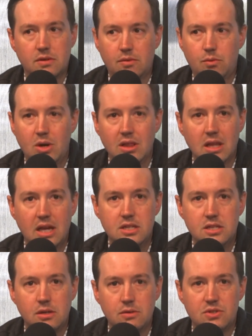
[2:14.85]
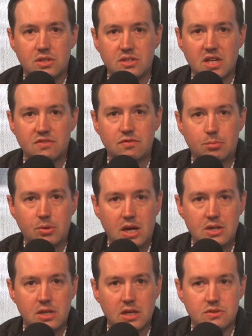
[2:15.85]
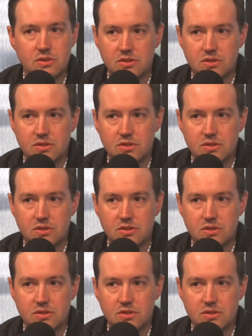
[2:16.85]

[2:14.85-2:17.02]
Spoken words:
what led to successful projects,